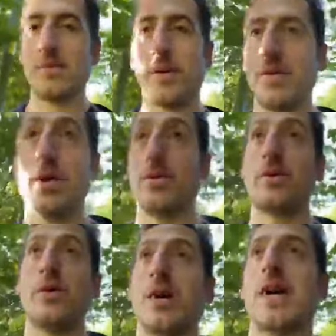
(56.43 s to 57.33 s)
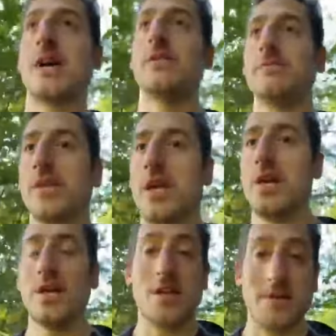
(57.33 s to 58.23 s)
you probably won't want to work out,
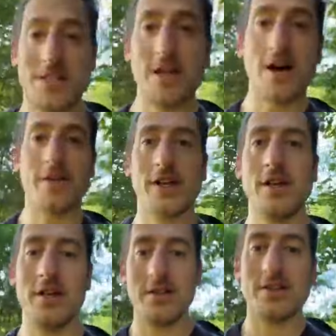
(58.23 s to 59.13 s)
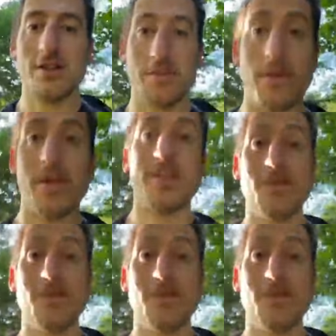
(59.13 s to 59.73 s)
you'll be starving, you'll probably